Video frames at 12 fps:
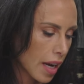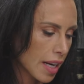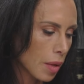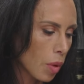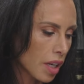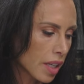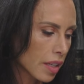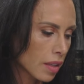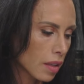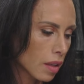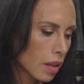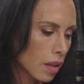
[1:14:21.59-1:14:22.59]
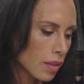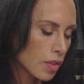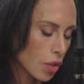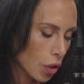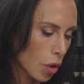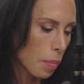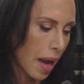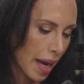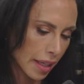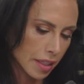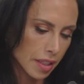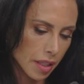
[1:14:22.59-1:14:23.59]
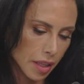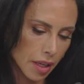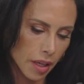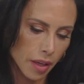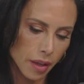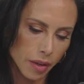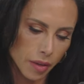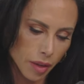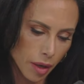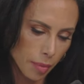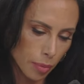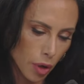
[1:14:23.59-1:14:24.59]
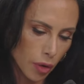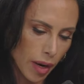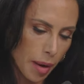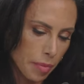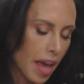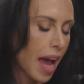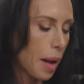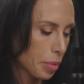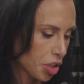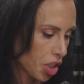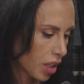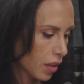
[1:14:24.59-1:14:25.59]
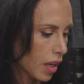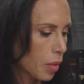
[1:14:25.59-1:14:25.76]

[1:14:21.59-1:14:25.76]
And I want to circle back to the, the program, the Apogee.